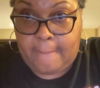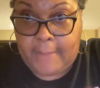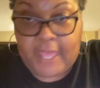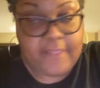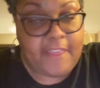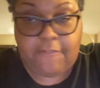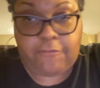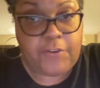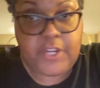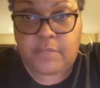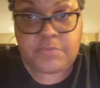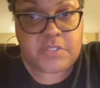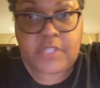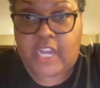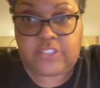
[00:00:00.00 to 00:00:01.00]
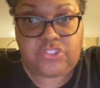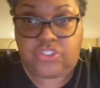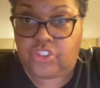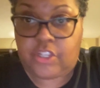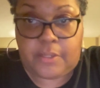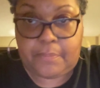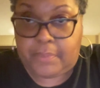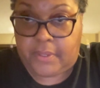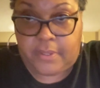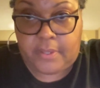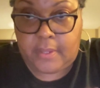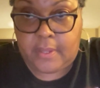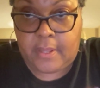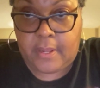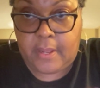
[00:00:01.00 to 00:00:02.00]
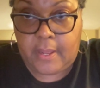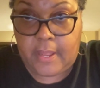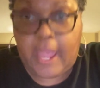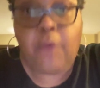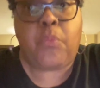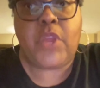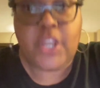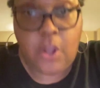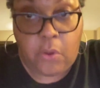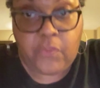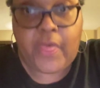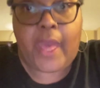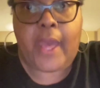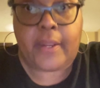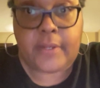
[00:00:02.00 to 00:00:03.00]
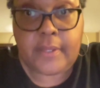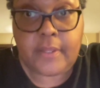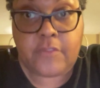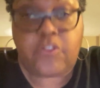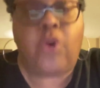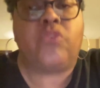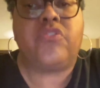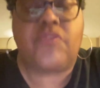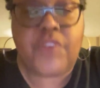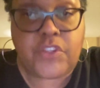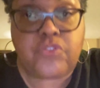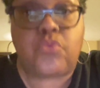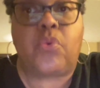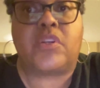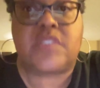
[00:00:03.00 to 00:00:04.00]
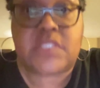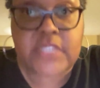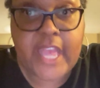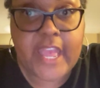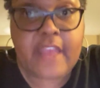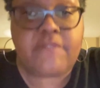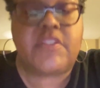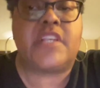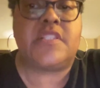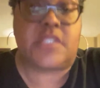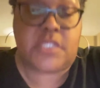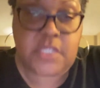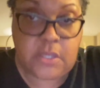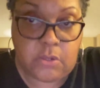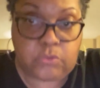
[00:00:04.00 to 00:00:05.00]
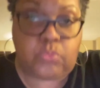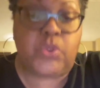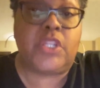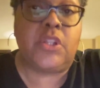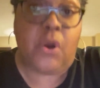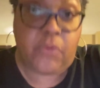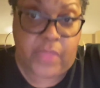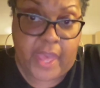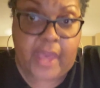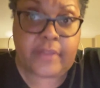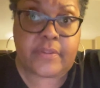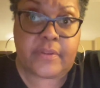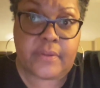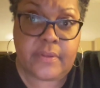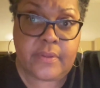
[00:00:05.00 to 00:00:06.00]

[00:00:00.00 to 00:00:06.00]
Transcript: And that freedom's not cheap. And we know that. Those of us who are saved and sealed, we know that.